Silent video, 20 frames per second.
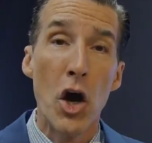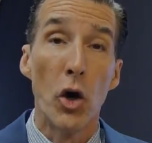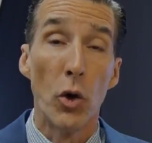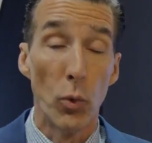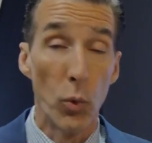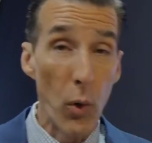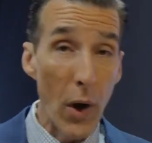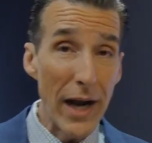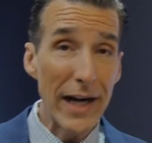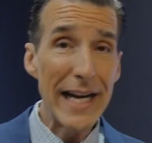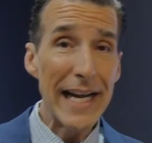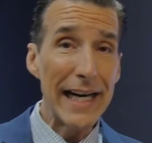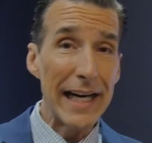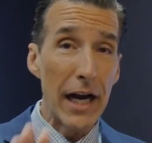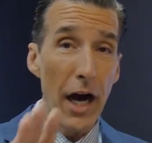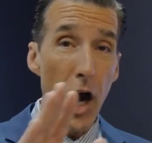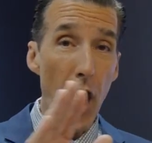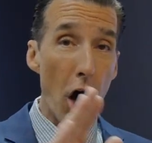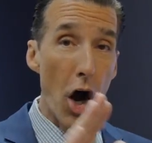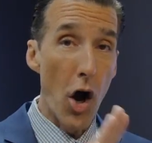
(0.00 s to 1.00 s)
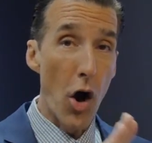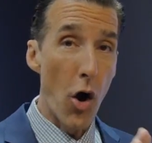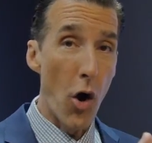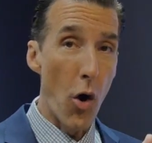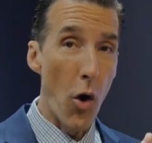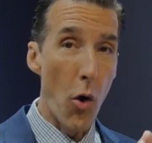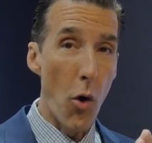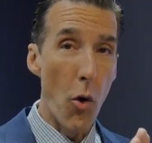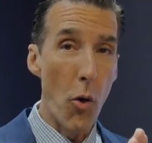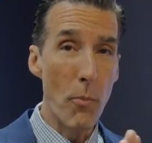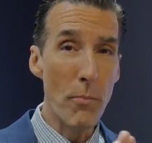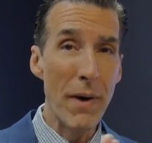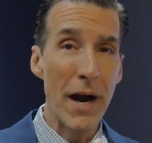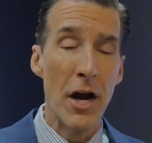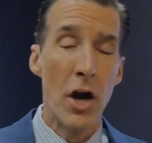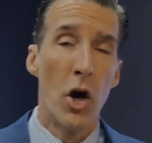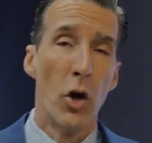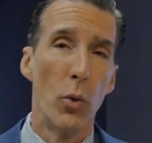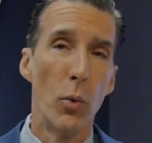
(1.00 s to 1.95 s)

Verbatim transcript: running a home,